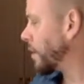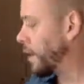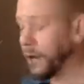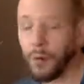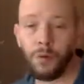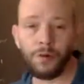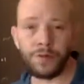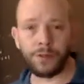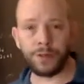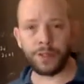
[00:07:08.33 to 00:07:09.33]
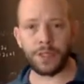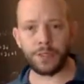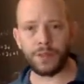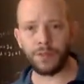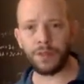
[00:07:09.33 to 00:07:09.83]
of different
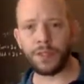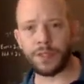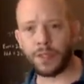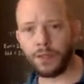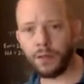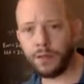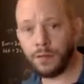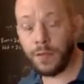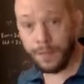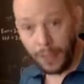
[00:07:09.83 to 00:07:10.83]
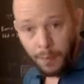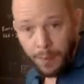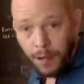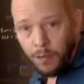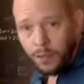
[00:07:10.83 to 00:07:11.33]
things that you need to think
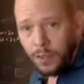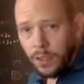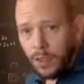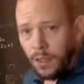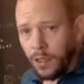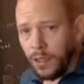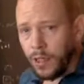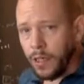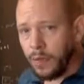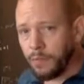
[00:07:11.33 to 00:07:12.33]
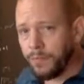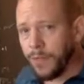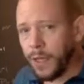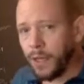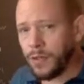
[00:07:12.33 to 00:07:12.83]
about
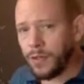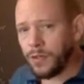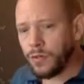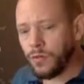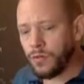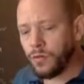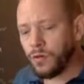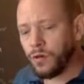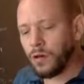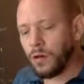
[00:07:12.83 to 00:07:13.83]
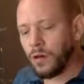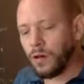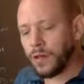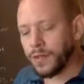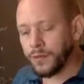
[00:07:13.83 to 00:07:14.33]
and to
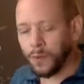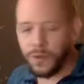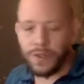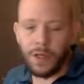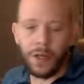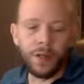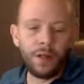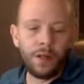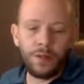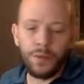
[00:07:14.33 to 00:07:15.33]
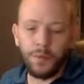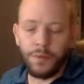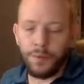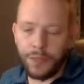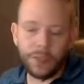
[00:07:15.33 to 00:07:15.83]
focus on. The
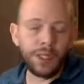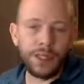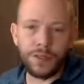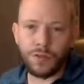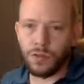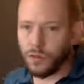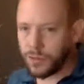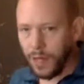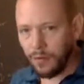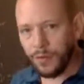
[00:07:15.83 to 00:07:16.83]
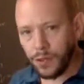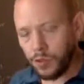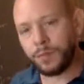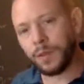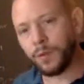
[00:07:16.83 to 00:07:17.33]
main thing is you just have the
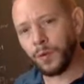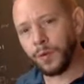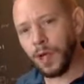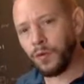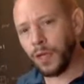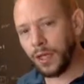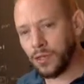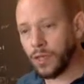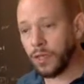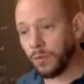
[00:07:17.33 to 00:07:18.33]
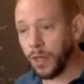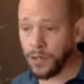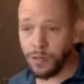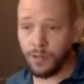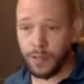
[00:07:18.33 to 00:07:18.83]
two people in that range, and you make
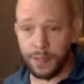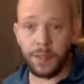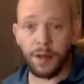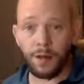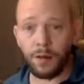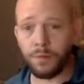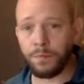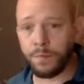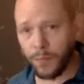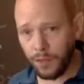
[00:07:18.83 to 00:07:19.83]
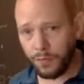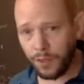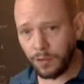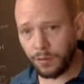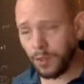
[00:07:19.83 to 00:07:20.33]
sure that they are
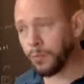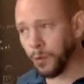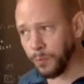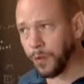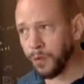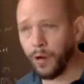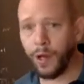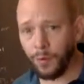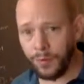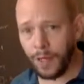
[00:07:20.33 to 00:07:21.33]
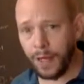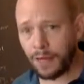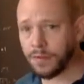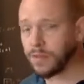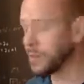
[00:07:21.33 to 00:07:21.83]
behaving the appropriate way with the
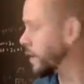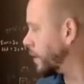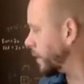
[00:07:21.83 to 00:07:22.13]
axes.